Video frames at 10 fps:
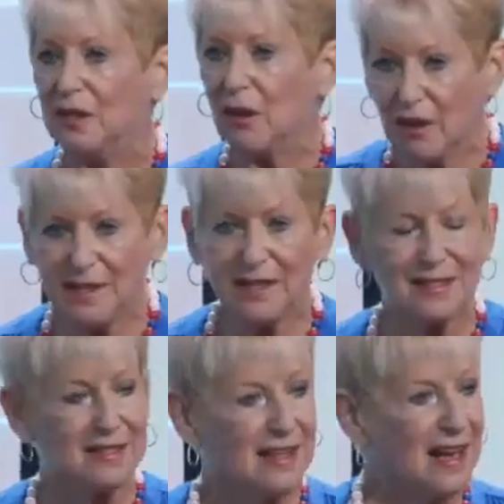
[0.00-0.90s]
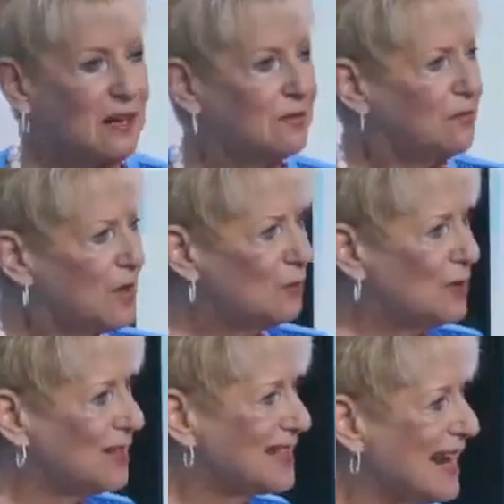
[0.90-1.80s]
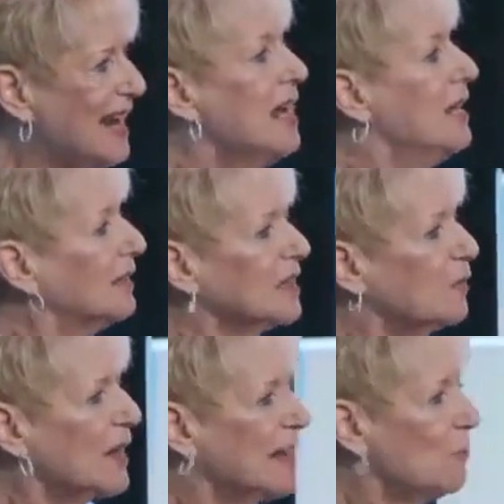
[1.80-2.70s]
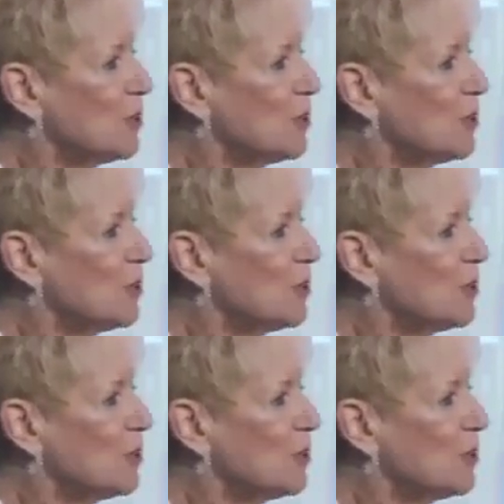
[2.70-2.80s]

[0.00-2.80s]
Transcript: audiences that I had fun with, and say, hey, let's find out what